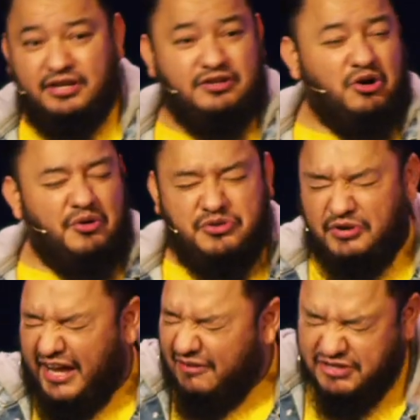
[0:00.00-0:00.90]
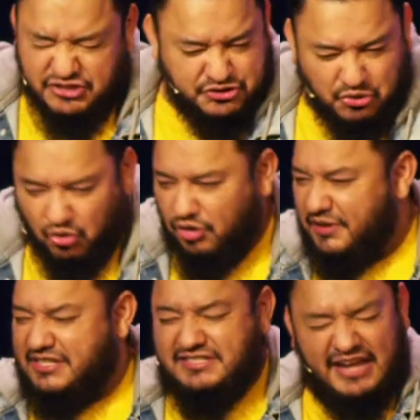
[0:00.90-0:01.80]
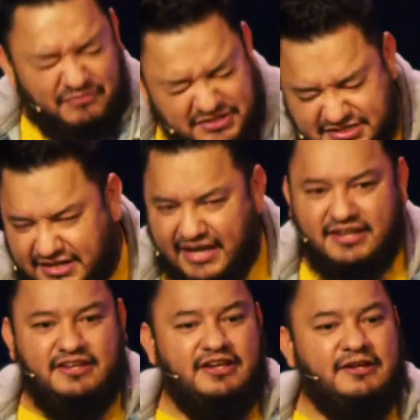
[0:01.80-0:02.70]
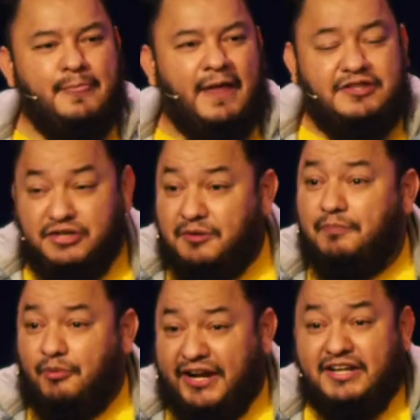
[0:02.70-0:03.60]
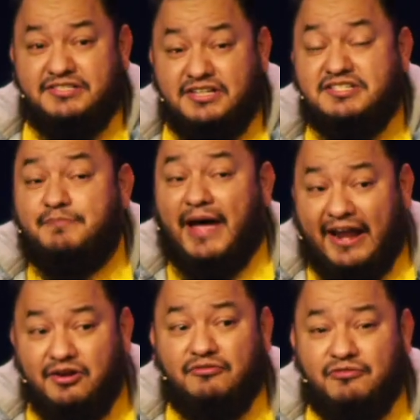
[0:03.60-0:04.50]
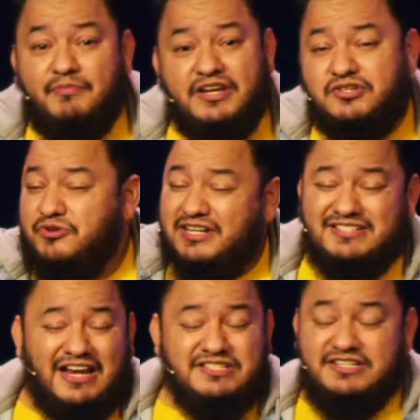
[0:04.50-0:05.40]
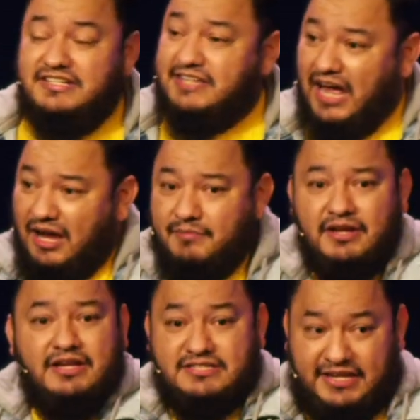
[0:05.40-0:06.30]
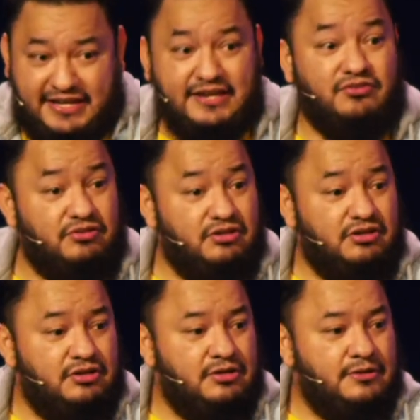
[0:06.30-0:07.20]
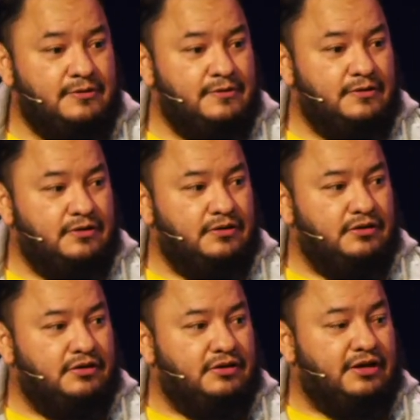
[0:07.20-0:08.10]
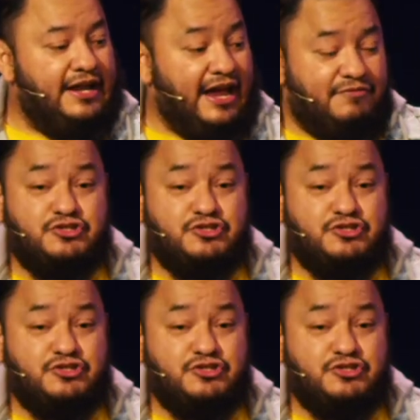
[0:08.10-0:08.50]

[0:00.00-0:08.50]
and going through a heavy storm and devastated, I took a break. I took a sabbatical from ministry, and I said, I just need time to heal. And I have a